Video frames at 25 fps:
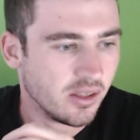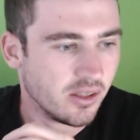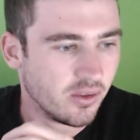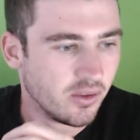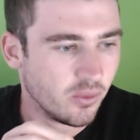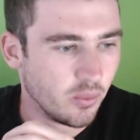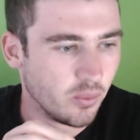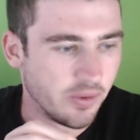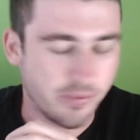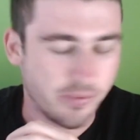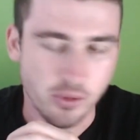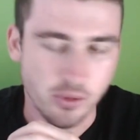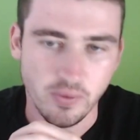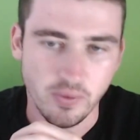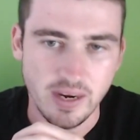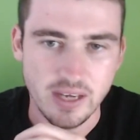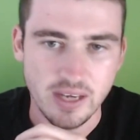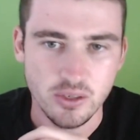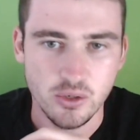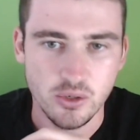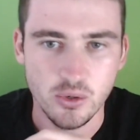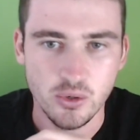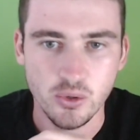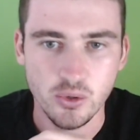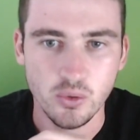with the round
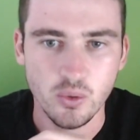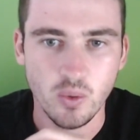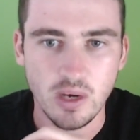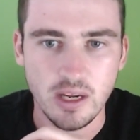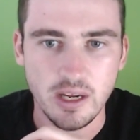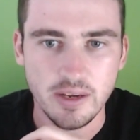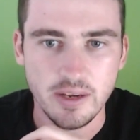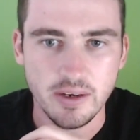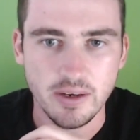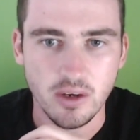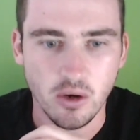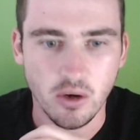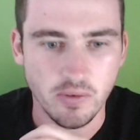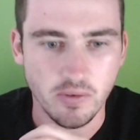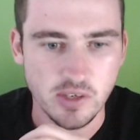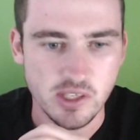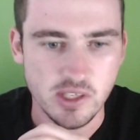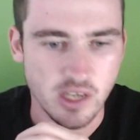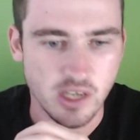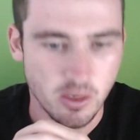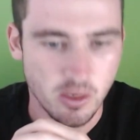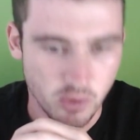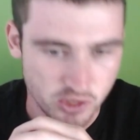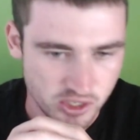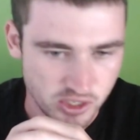2 one, obviously I
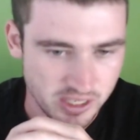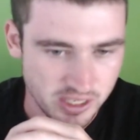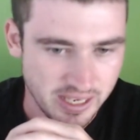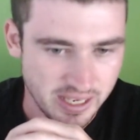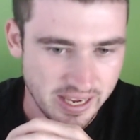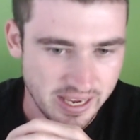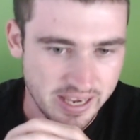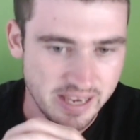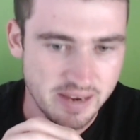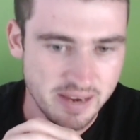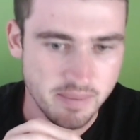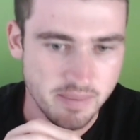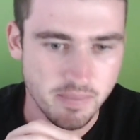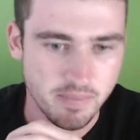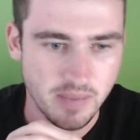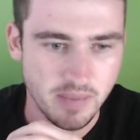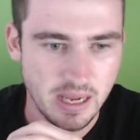watched the game,